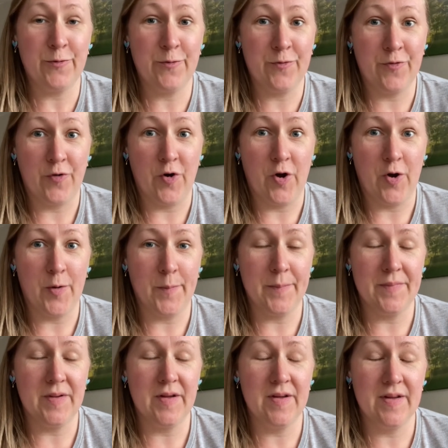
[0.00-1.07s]

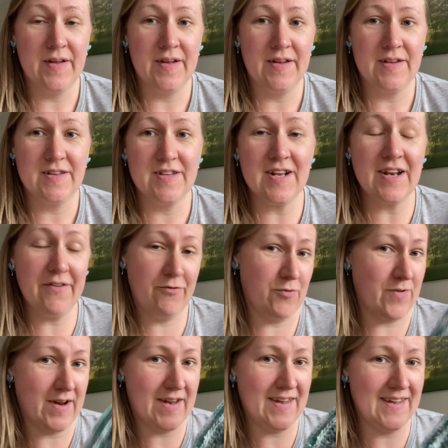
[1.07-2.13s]
From
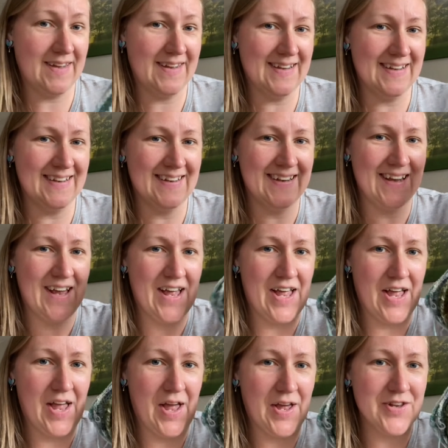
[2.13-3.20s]
delivery
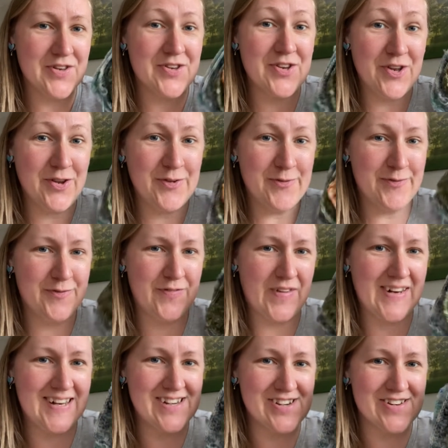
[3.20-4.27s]
to
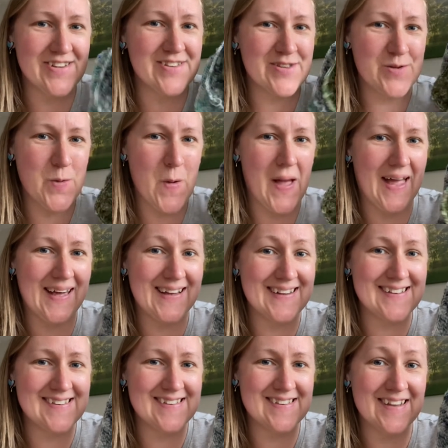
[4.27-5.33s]
finished
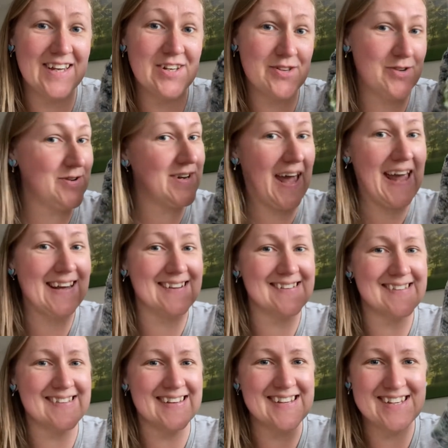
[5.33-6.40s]
squares in 2
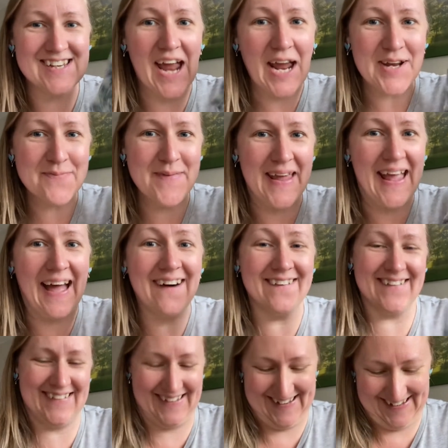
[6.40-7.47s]
days. Check me
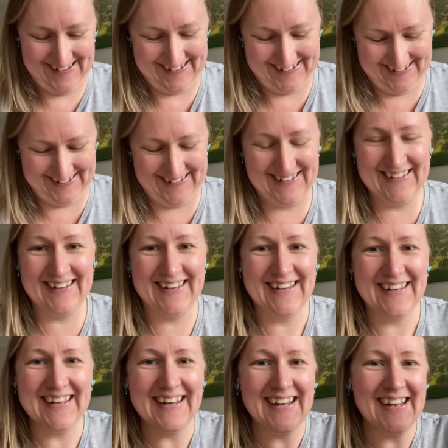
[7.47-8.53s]
out.
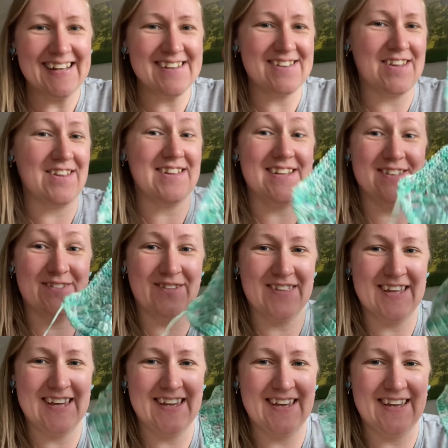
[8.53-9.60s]
So these were
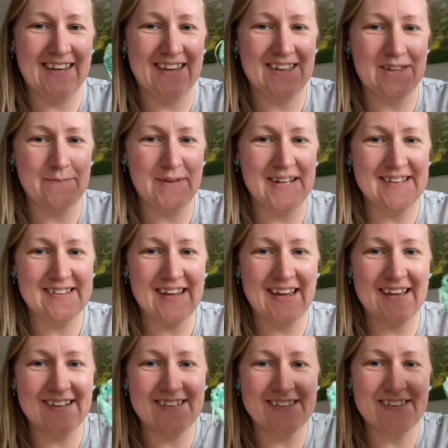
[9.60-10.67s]
the
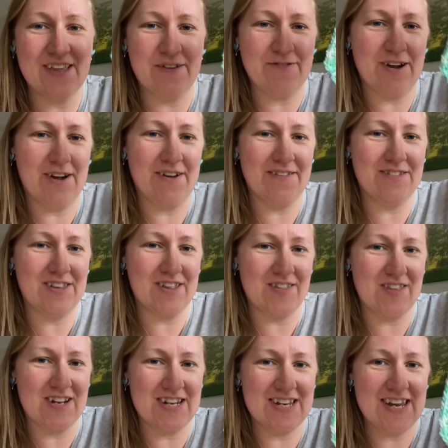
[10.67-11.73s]
miniskeins that arrived the
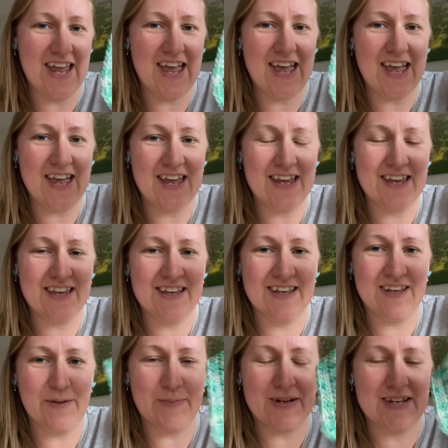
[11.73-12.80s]
other day,
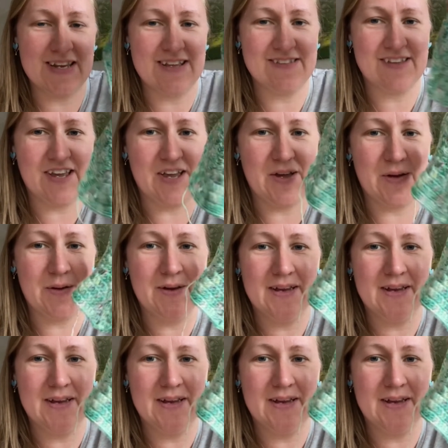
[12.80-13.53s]
a couple of days ago,